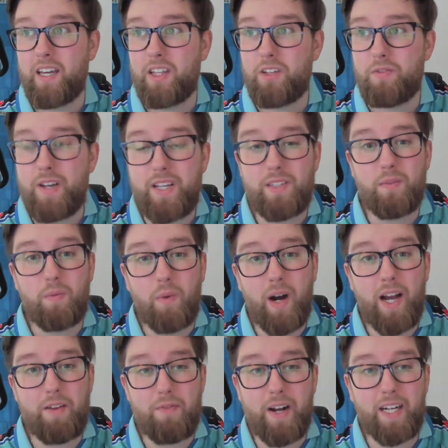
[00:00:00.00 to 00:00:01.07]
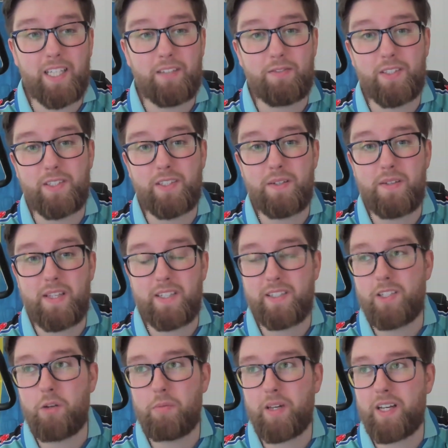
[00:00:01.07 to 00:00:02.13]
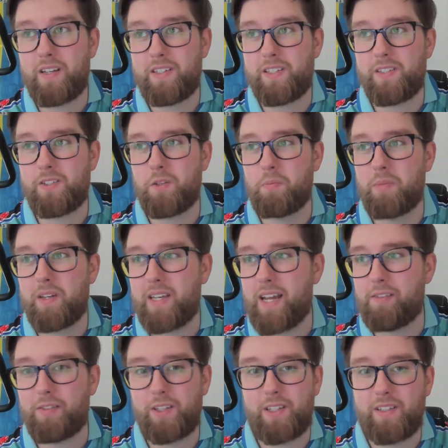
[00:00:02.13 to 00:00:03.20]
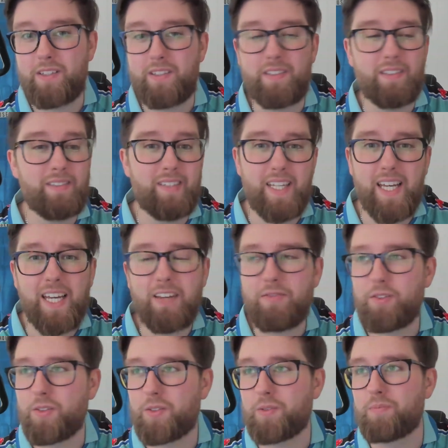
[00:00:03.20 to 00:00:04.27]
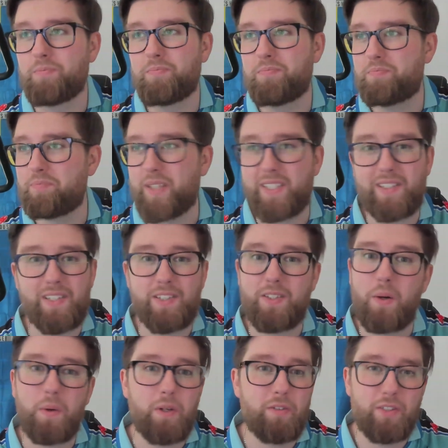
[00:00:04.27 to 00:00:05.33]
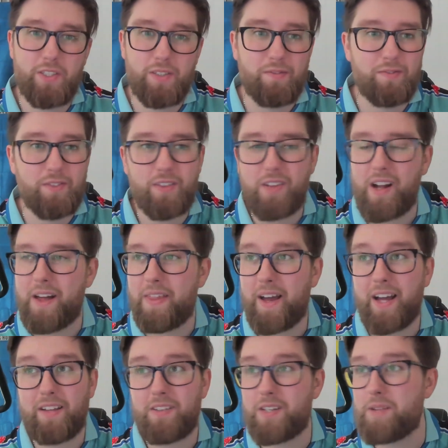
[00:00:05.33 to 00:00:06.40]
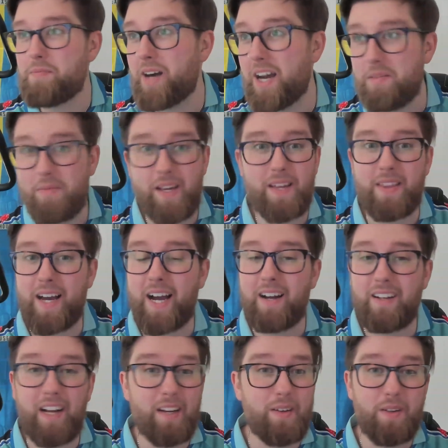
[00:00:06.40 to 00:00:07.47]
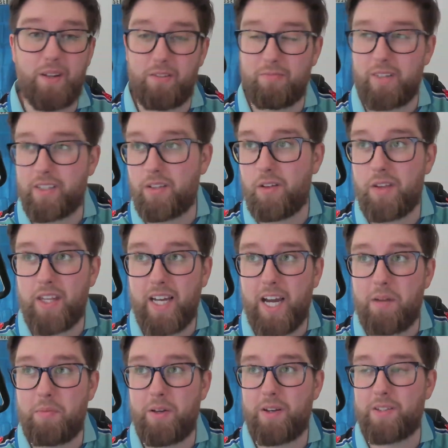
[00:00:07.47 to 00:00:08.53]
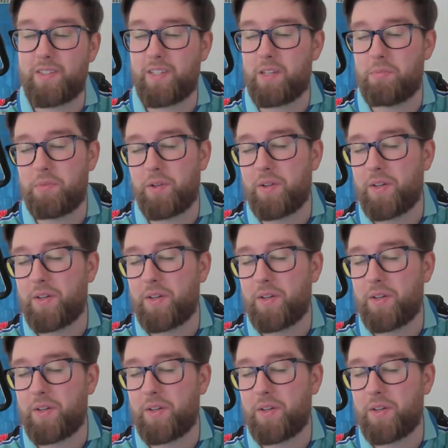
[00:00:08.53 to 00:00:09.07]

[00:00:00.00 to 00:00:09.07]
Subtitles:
the reason why Ratcliffe is doing this is not because he's some benevolent, evil business owner or something like that. Look, he might be that. I don't know. I don't know the guy personally, but